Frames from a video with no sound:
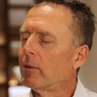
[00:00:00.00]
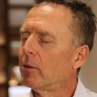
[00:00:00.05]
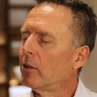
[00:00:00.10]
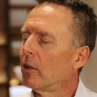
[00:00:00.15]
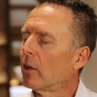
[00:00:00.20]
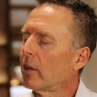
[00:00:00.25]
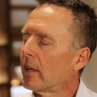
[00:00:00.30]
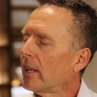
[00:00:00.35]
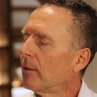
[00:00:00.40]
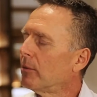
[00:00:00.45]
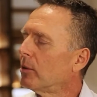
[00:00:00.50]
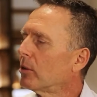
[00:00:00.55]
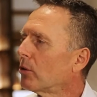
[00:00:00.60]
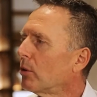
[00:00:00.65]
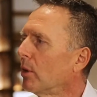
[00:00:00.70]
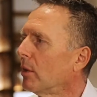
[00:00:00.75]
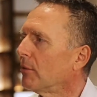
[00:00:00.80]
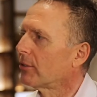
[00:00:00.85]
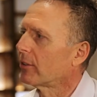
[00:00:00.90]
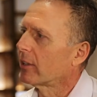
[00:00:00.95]
were not able
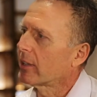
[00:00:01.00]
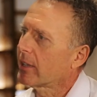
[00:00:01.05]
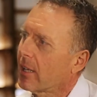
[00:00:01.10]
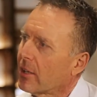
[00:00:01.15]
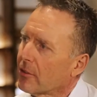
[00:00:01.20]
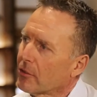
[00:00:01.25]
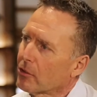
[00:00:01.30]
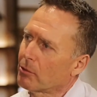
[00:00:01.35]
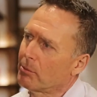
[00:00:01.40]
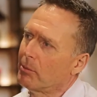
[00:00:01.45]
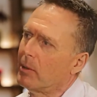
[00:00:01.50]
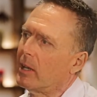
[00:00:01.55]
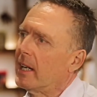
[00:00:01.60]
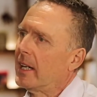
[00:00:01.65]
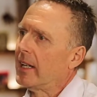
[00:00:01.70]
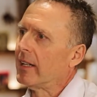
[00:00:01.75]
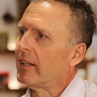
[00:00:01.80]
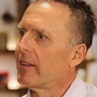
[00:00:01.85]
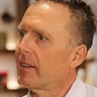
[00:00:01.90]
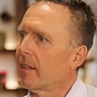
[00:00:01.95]
to offer a customer
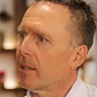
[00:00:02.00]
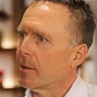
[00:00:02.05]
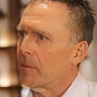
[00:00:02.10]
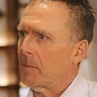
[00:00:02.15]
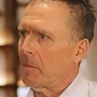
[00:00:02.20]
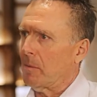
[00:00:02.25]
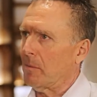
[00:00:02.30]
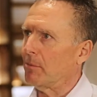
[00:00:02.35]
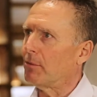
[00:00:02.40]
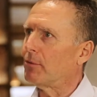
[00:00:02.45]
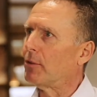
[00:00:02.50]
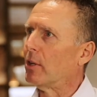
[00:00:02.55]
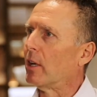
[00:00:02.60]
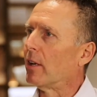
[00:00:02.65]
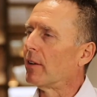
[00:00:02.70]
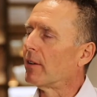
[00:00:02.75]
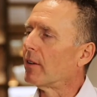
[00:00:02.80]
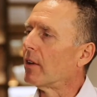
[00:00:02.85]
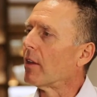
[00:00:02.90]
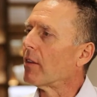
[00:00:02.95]
anything
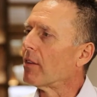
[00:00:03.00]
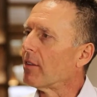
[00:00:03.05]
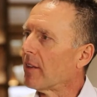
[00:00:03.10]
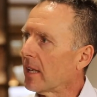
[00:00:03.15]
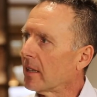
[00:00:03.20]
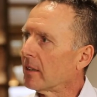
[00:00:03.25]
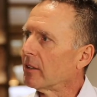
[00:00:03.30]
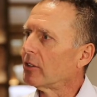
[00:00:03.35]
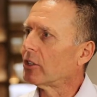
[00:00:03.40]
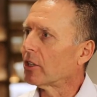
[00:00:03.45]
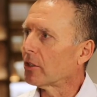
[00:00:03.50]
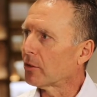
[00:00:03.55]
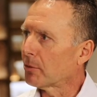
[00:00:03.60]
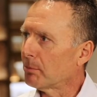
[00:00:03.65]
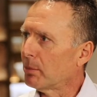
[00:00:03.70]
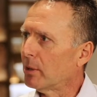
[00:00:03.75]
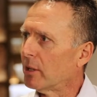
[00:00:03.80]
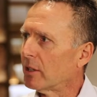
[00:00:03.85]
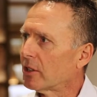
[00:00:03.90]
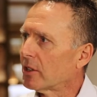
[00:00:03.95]
further than
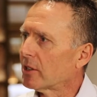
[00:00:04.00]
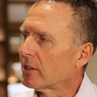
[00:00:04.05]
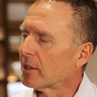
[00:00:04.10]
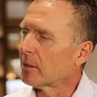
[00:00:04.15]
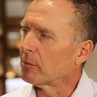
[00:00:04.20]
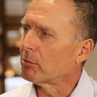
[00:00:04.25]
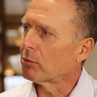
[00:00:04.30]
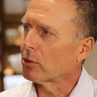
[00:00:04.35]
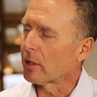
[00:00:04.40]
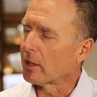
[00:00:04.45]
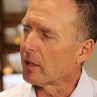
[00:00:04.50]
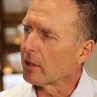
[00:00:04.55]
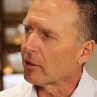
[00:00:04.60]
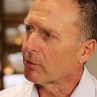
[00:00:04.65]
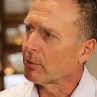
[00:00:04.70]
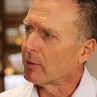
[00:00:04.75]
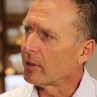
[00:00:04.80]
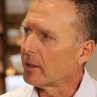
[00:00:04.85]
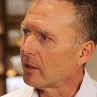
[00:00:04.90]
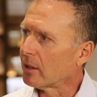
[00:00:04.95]
just purchasing
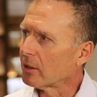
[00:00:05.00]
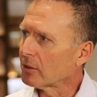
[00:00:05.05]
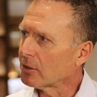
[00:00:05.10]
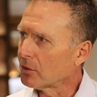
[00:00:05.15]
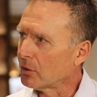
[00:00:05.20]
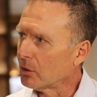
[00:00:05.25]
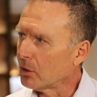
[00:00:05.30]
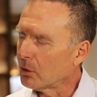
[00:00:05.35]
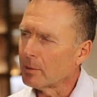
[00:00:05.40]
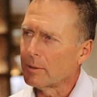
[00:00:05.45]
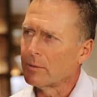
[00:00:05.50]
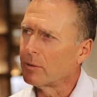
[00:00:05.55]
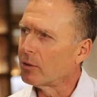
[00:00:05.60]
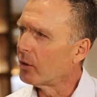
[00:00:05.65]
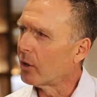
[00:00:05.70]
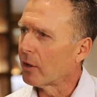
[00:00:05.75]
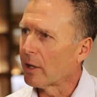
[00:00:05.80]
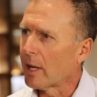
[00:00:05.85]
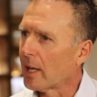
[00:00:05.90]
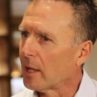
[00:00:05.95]
products within our store. We were
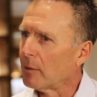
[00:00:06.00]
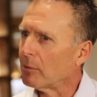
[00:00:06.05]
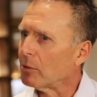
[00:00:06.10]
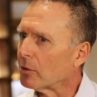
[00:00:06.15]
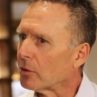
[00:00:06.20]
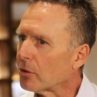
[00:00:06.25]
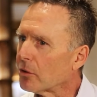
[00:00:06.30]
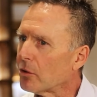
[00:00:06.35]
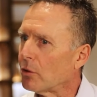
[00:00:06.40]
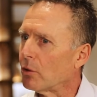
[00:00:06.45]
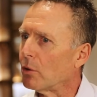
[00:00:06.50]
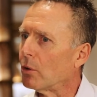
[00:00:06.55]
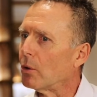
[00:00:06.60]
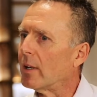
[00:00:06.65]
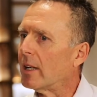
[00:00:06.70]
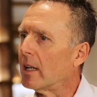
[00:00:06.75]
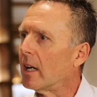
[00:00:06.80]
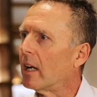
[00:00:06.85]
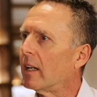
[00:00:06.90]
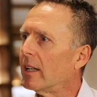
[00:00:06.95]
not able
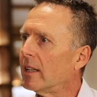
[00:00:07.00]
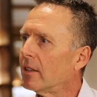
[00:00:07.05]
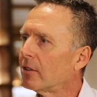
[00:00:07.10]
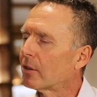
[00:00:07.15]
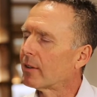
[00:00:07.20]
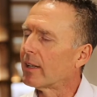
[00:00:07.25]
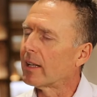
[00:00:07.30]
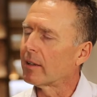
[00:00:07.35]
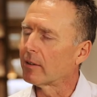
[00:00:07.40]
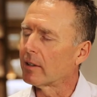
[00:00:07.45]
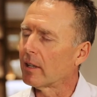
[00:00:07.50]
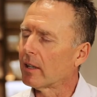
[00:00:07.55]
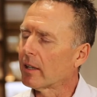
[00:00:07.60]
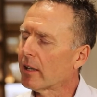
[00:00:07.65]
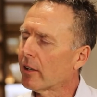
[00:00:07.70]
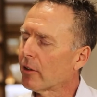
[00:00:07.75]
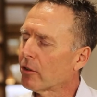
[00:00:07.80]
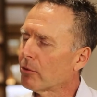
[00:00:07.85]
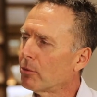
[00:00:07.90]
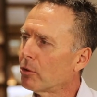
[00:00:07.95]
to interact with our
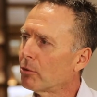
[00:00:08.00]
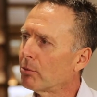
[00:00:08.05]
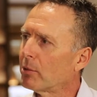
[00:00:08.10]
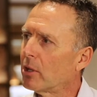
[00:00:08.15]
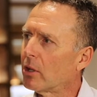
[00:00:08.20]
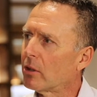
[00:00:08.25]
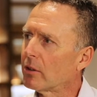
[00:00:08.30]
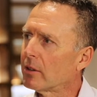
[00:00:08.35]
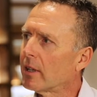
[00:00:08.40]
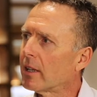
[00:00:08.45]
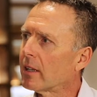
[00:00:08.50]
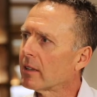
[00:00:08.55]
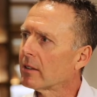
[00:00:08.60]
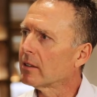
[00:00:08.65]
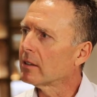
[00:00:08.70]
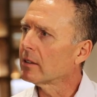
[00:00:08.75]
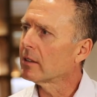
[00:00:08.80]
customers beyond that.